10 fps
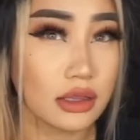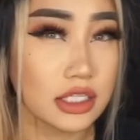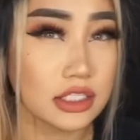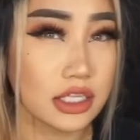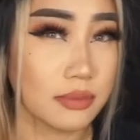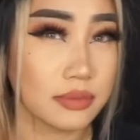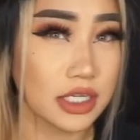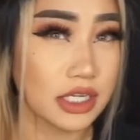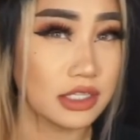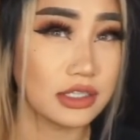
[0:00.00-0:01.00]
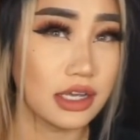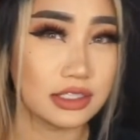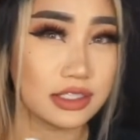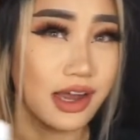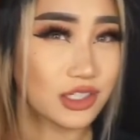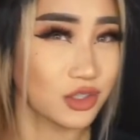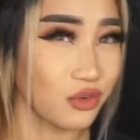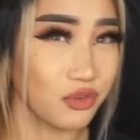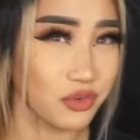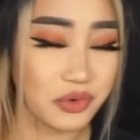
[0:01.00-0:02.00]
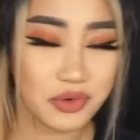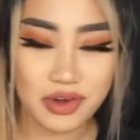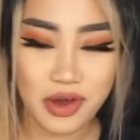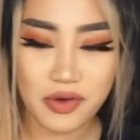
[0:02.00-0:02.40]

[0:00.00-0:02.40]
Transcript: the same taste as the actual fruit, you know?